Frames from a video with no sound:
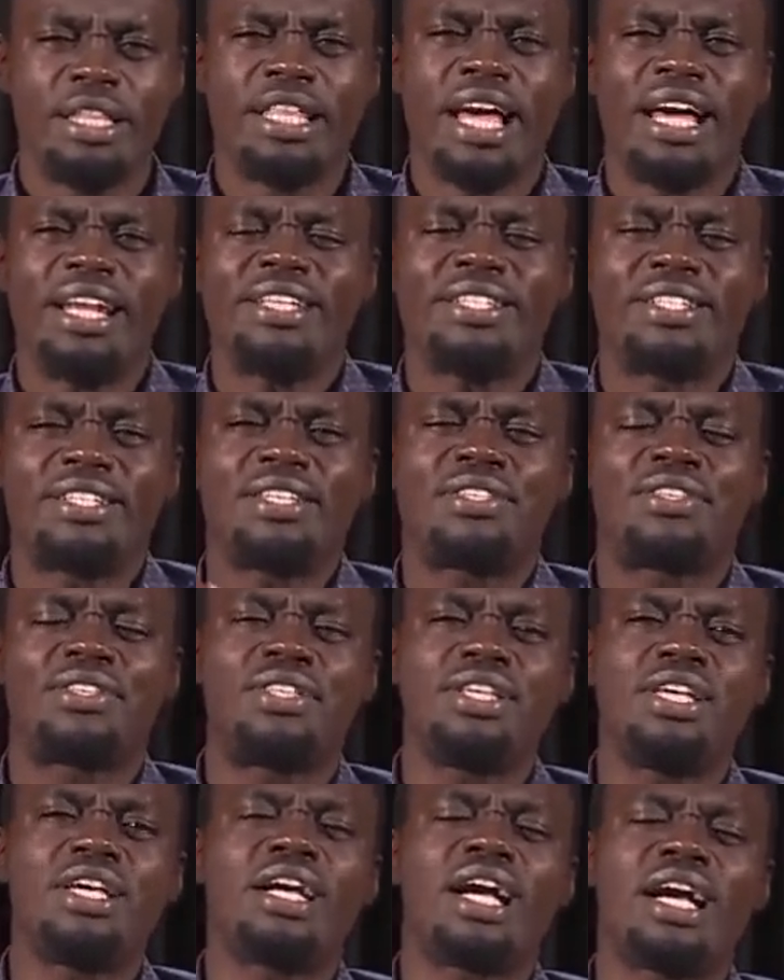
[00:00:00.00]
That is the
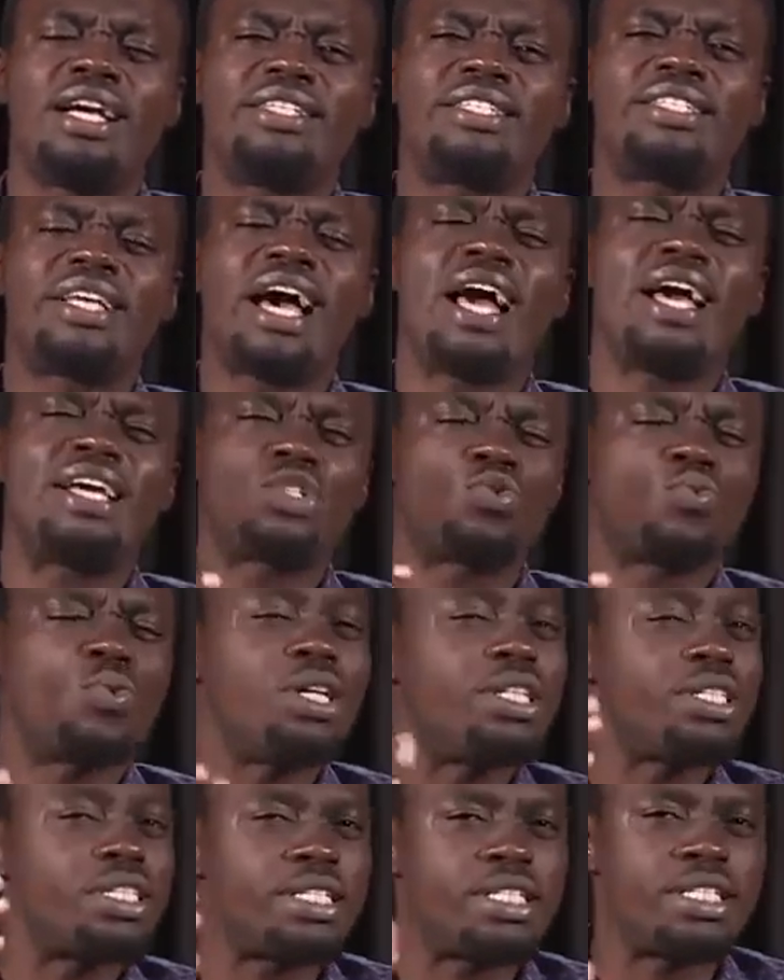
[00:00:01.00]
thing Isaiah as
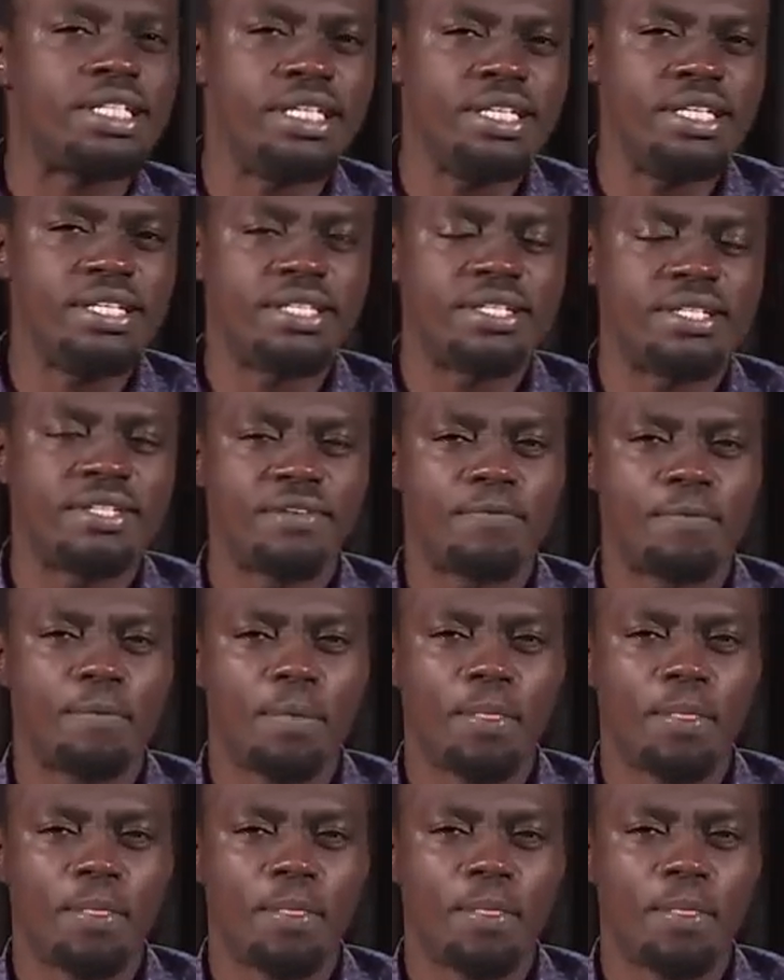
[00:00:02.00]
well sees.